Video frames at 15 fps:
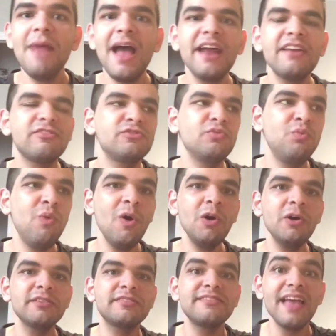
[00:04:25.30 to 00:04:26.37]
matters
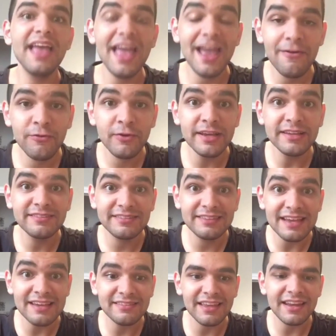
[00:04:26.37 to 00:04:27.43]
worse, every
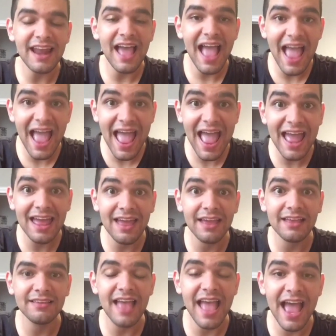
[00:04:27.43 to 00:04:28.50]
season
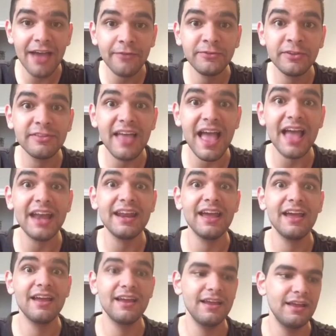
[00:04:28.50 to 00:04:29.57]
after that,
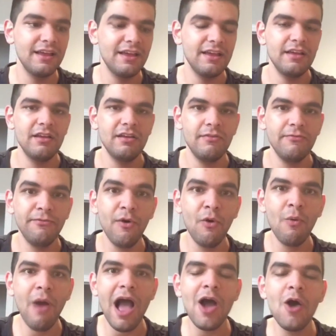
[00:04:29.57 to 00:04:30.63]
for a
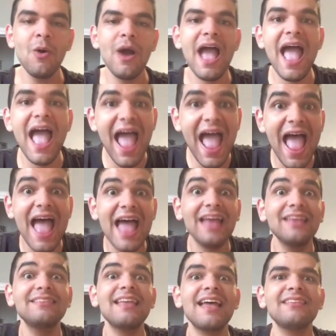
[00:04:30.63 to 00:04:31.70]
while,
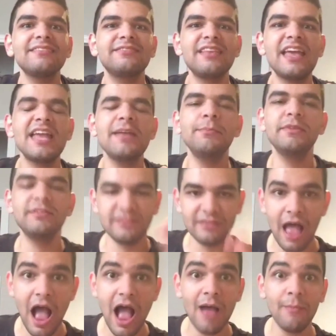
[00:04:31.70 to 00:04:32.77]
had that same
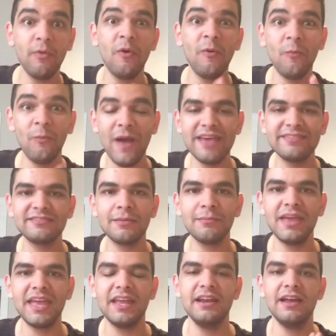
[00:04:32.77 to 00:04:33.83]
Tom
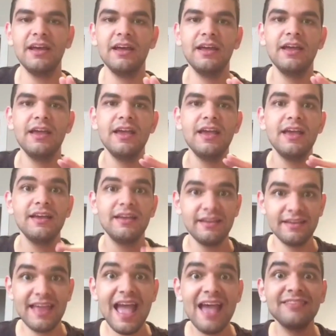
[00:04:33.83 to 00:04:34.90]
Westman
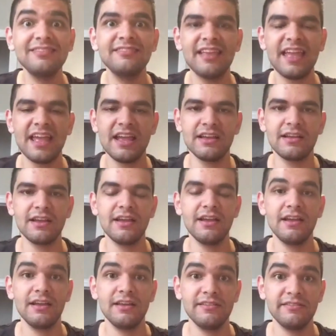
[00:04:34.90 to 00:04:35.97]
casting
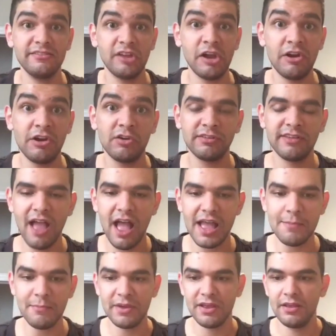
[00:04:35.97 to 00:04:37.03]

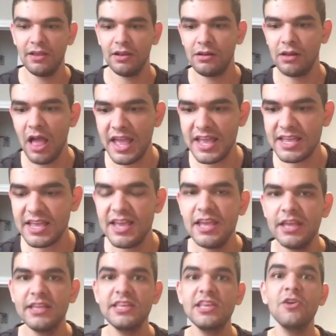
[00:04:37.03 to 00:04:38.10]
stereotype. Like,
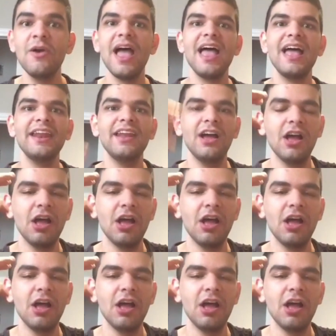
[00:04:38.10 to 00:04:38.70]
you had